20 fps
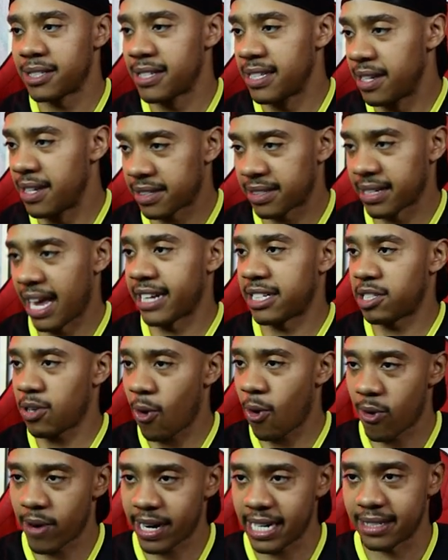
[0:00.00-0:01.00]
Looks like
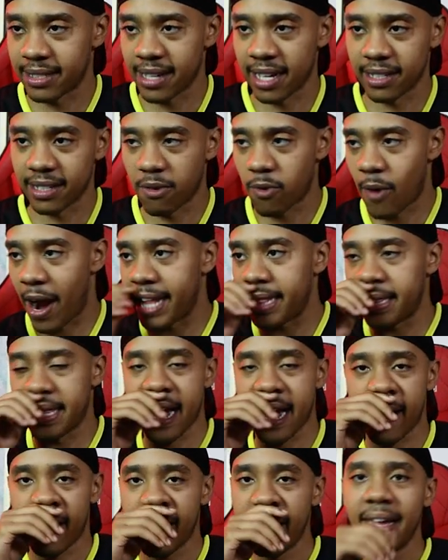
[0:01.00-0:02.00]
Tori is on the right
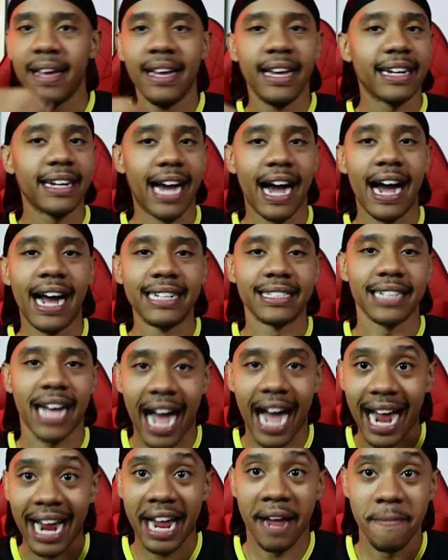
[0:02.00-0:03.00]
there. Guys,
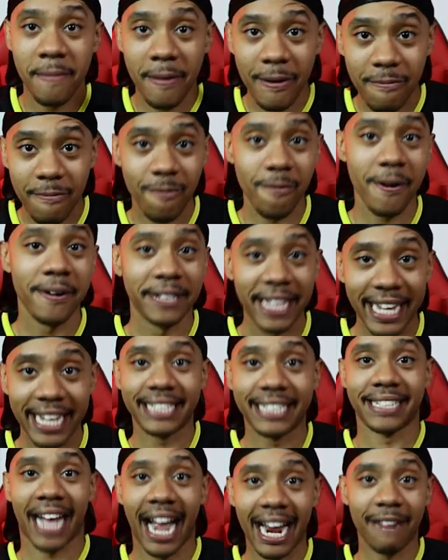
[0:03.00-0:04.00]
I am really
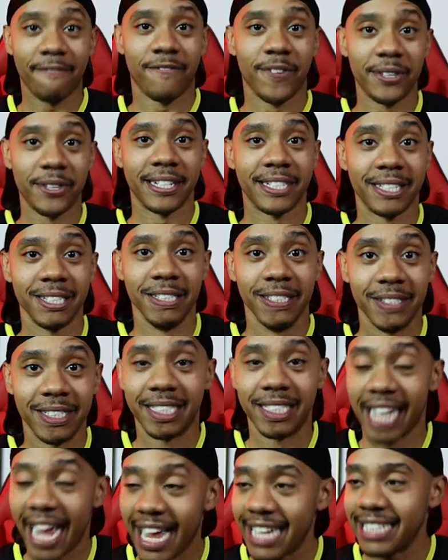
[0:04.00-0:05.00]
excited for this new
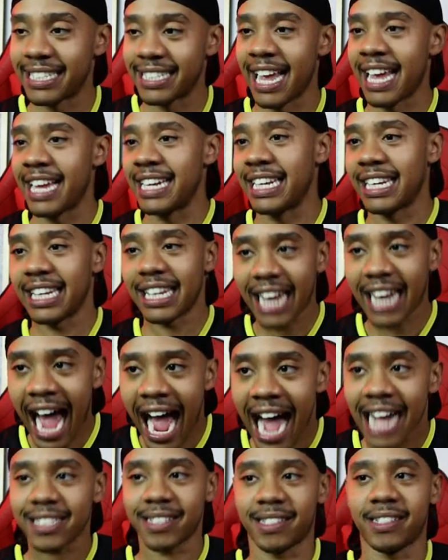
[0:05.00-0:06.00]
season.
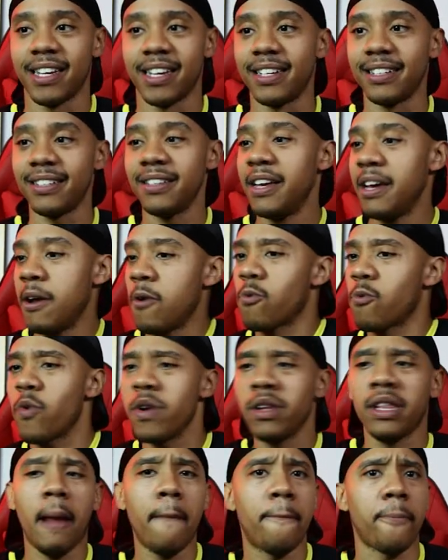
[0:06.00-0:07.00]
Lots to
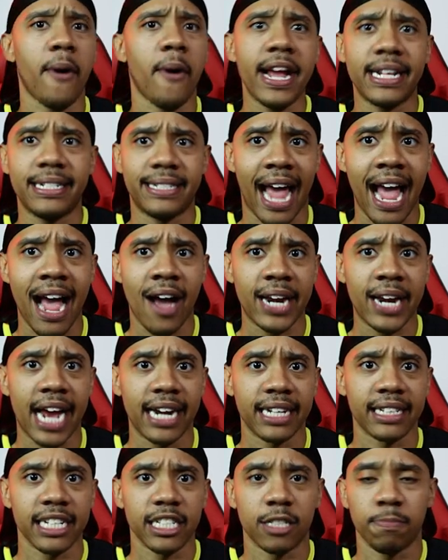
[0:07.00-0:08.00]
really break down out
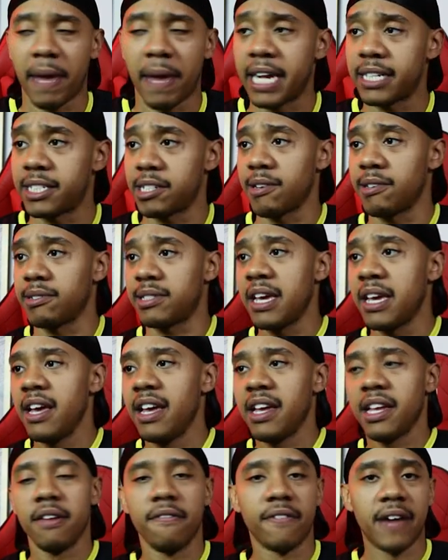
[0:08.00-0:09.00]
of these pictures.
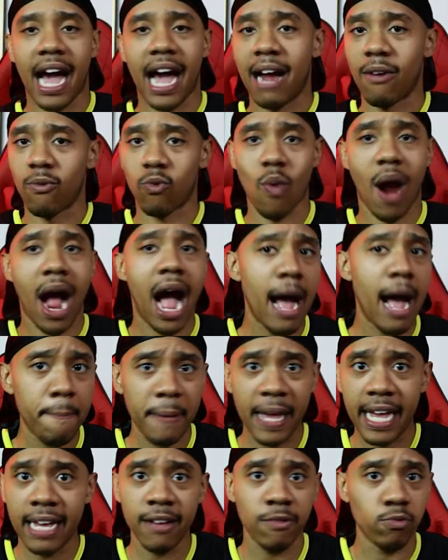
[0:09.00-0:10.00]
You've got
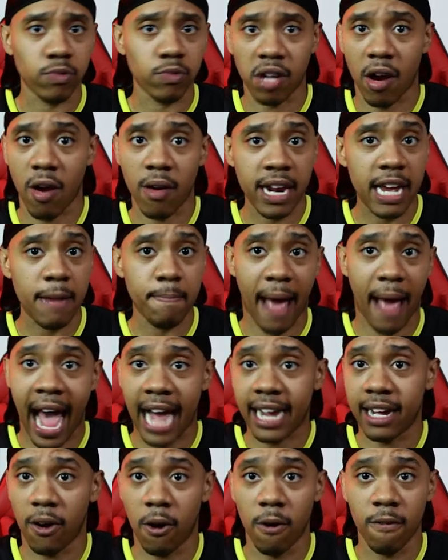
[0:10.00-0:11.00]
Robbie turning
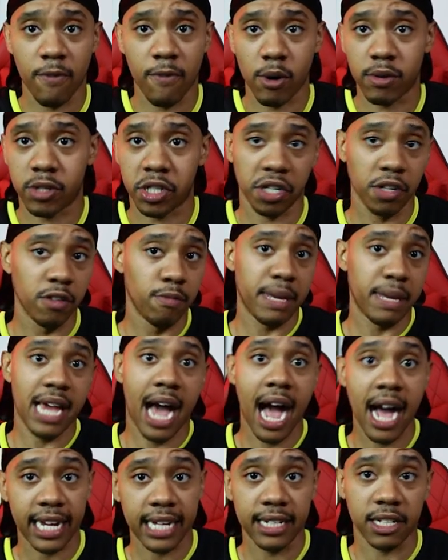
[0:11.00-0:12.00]
back over to
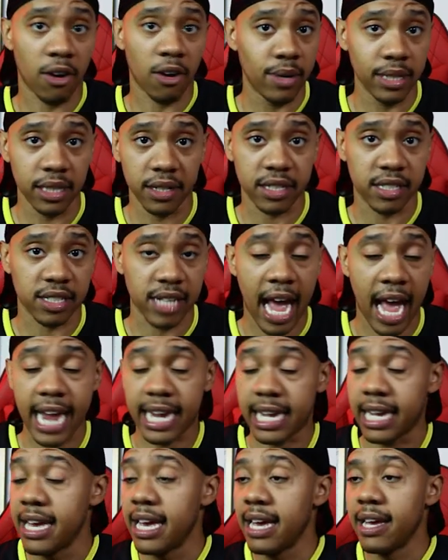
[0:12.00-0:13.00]
Miyagi-Do, it looks
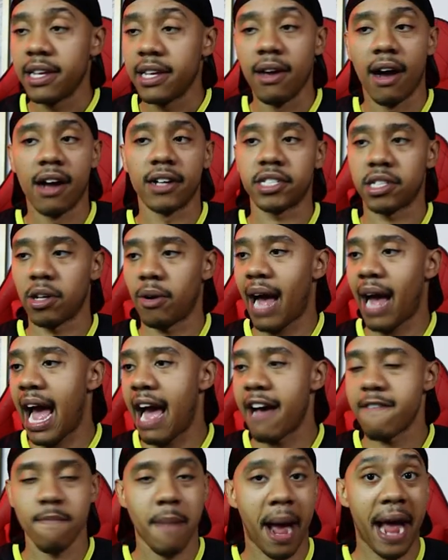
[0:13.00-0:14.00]
like. You also
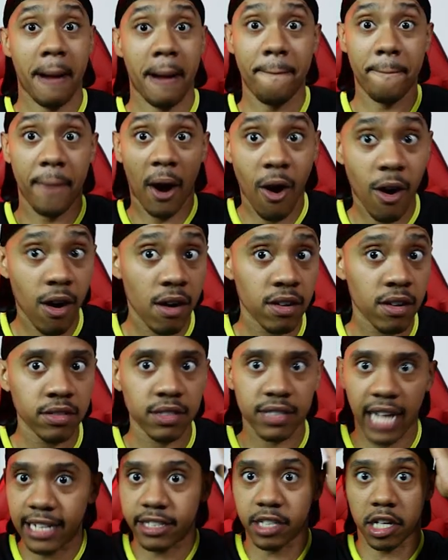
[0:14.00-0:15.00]
have Mike Barnes.
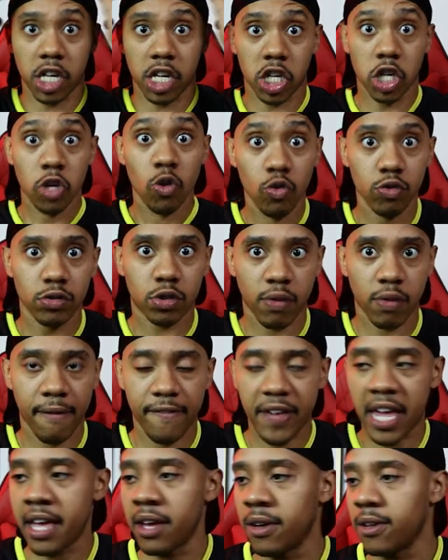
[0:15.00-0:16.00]
That's a huge
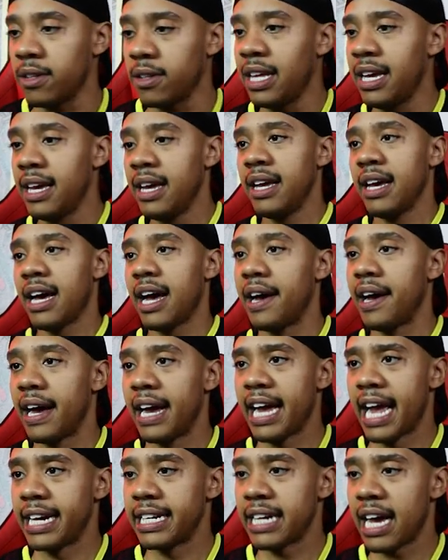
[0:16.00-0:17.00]
reveal.
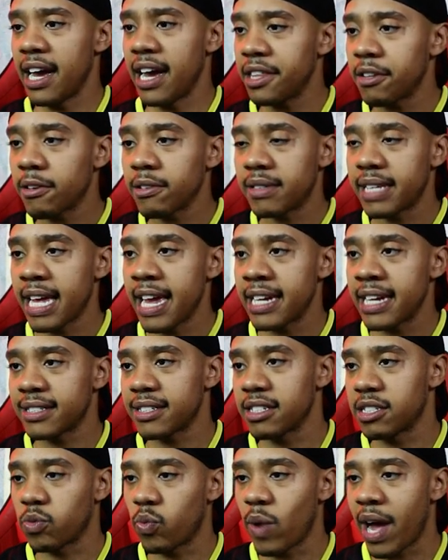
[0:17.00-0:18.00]
And other things
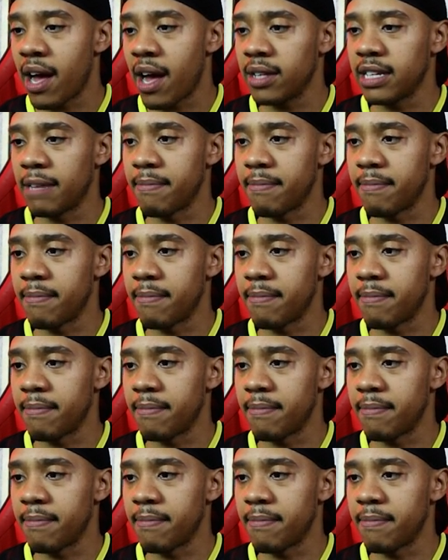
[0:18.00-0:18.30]
as well.